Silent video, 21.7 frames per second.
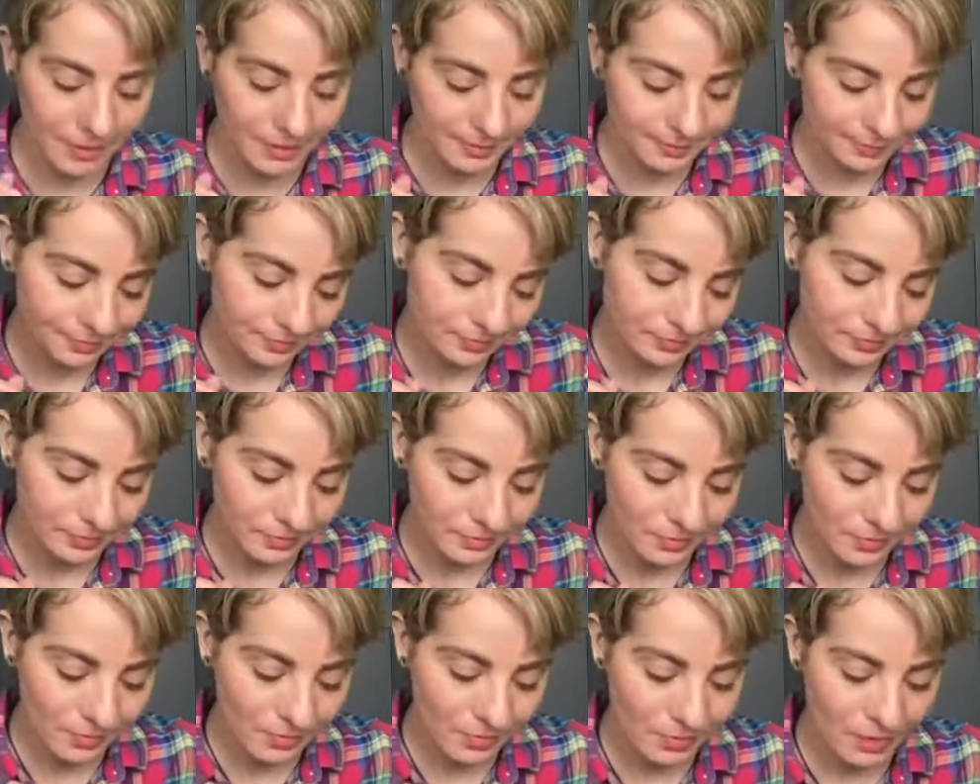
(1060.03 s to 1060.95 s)
And
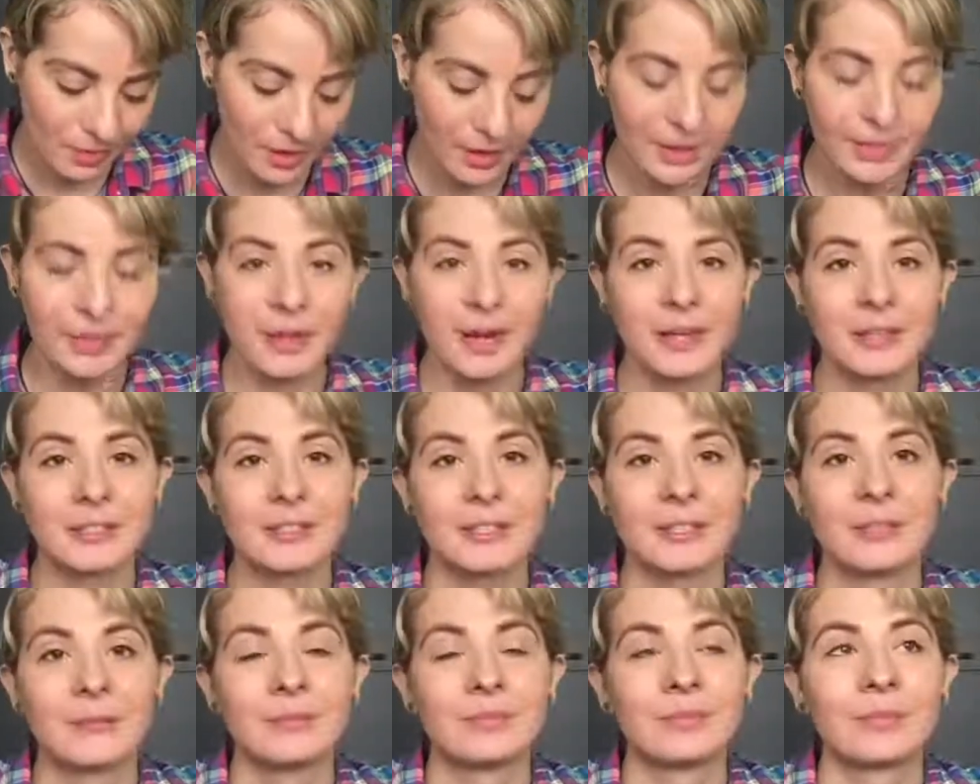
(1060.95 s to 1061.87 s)
then I
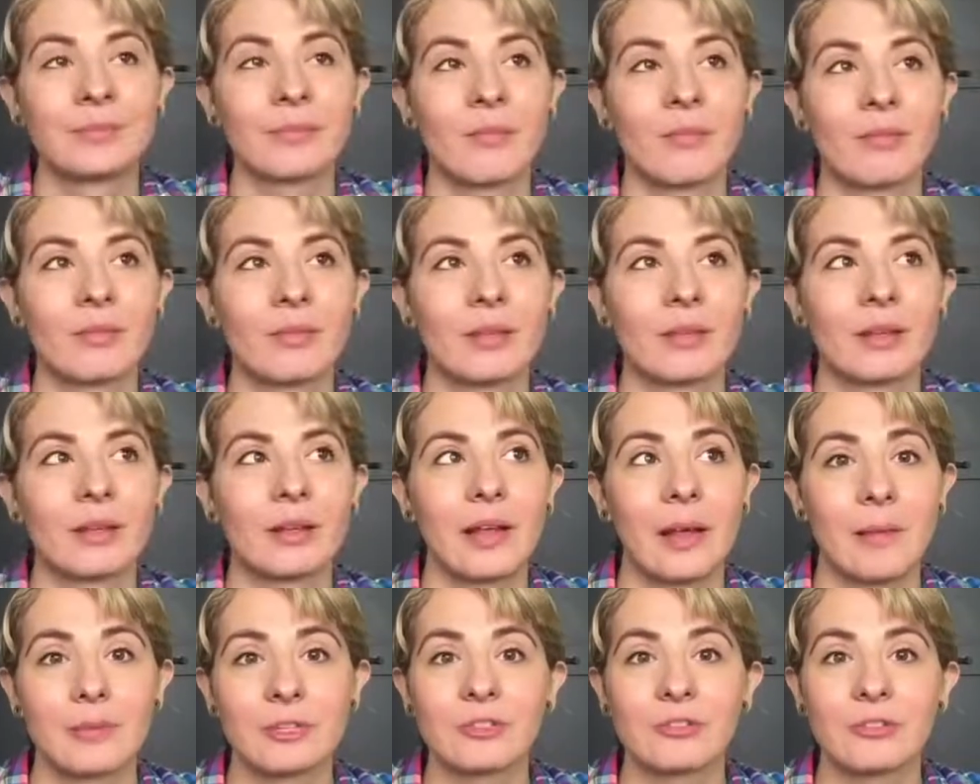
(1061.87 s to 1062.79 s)
did
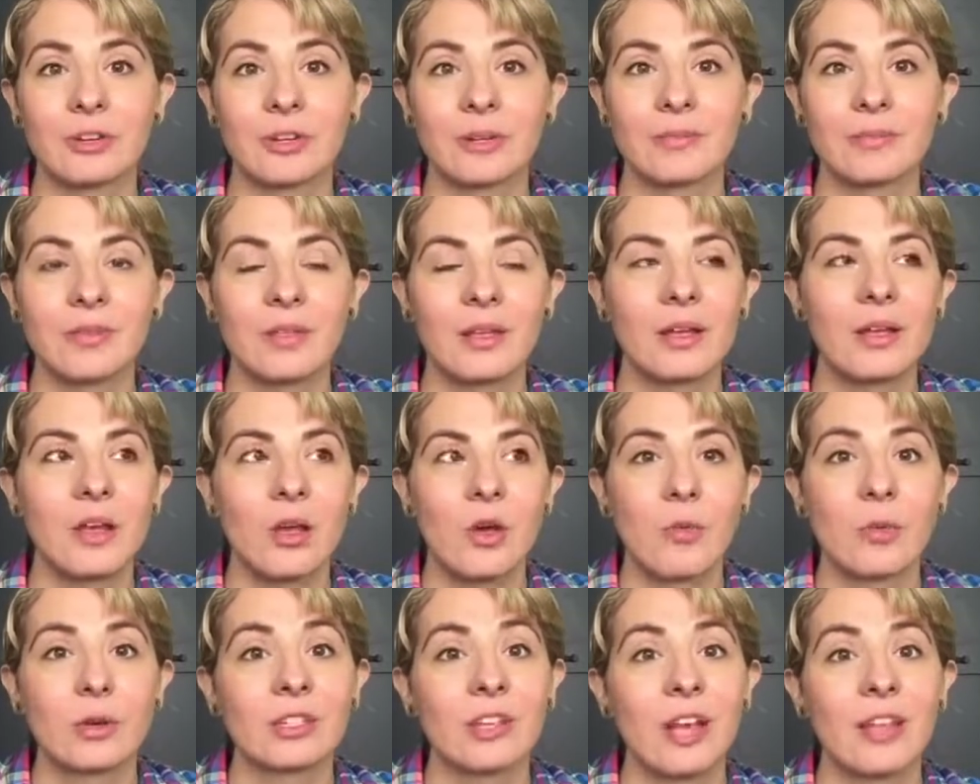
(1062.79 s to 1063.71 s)
chemistry,
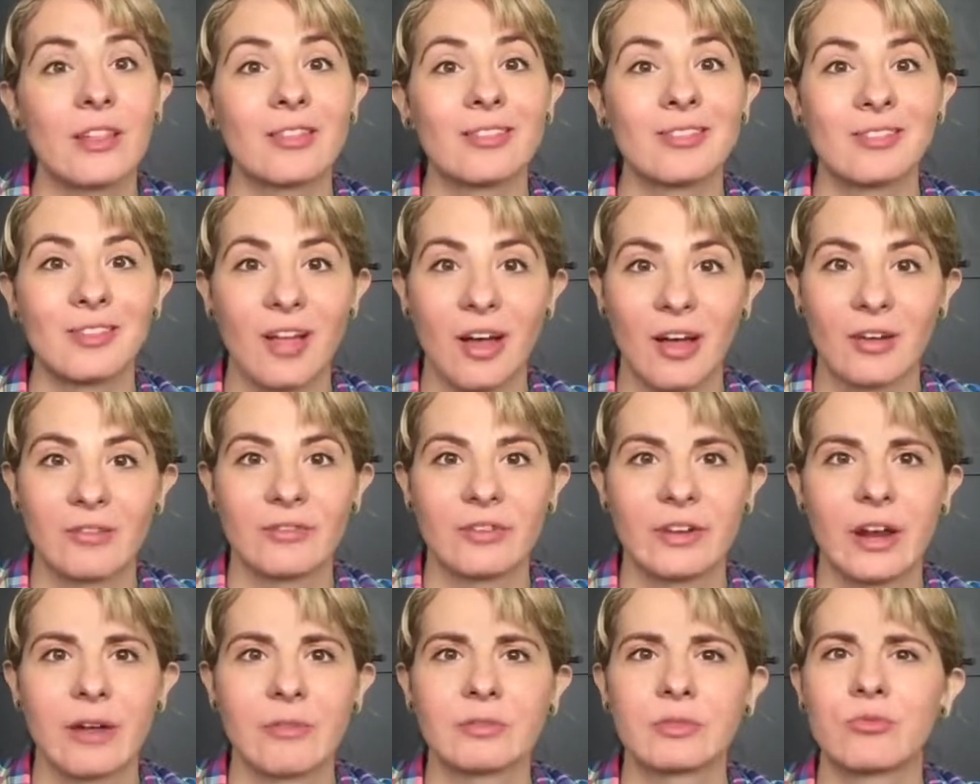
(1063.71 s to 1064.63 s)
which I
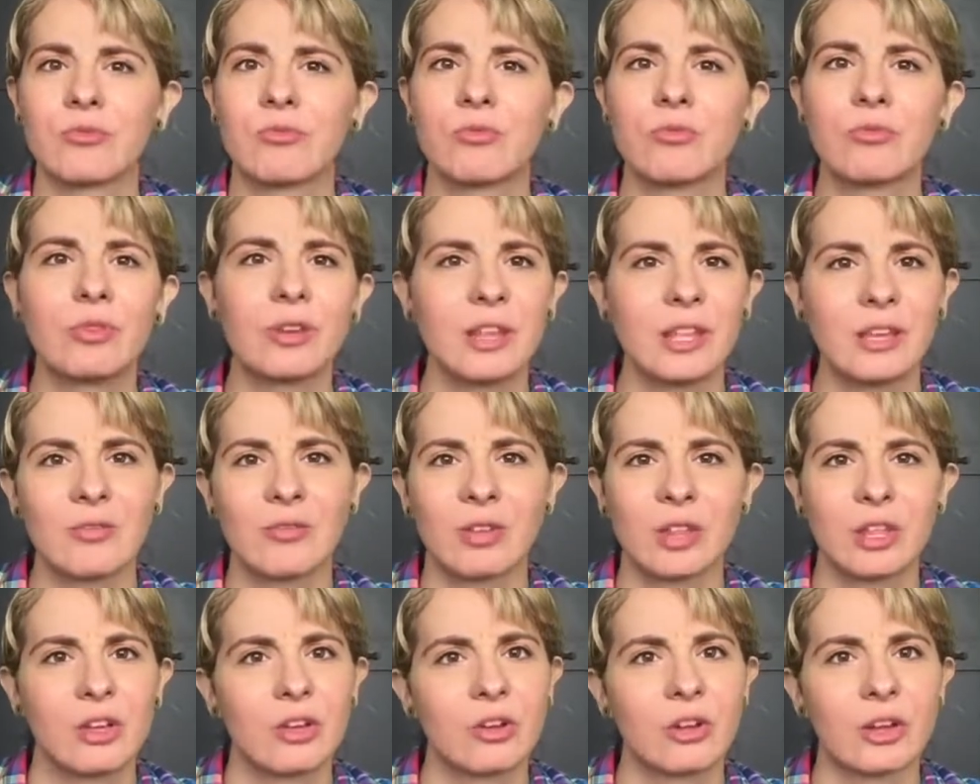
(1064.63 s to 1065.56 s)
loved and I was really,
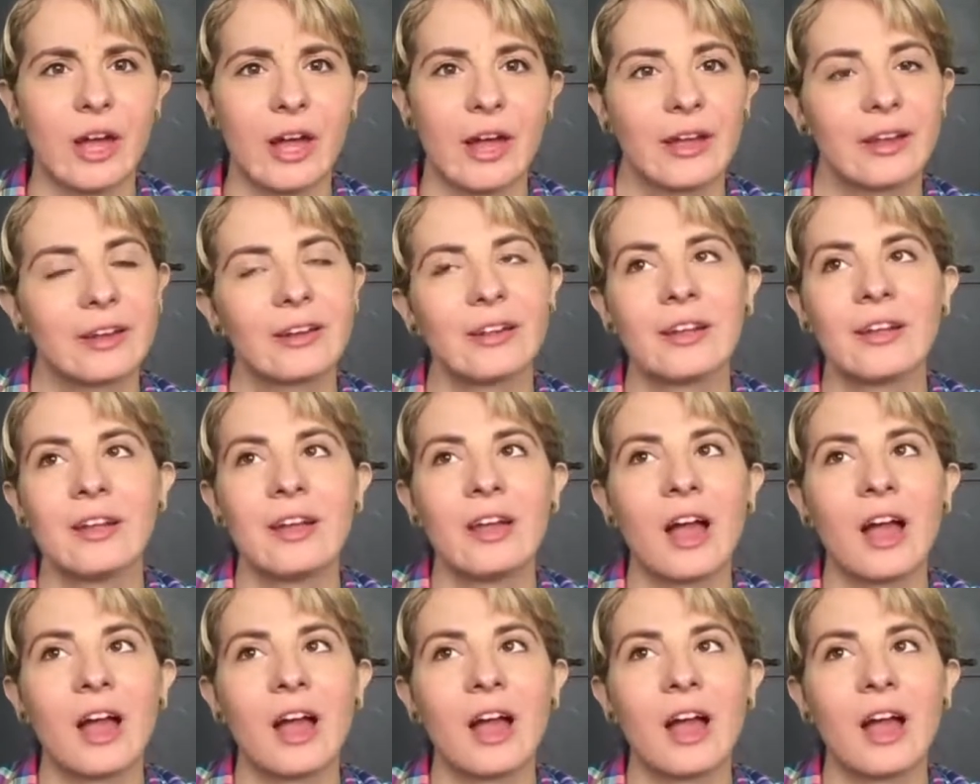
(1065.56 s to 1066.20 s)
really good at.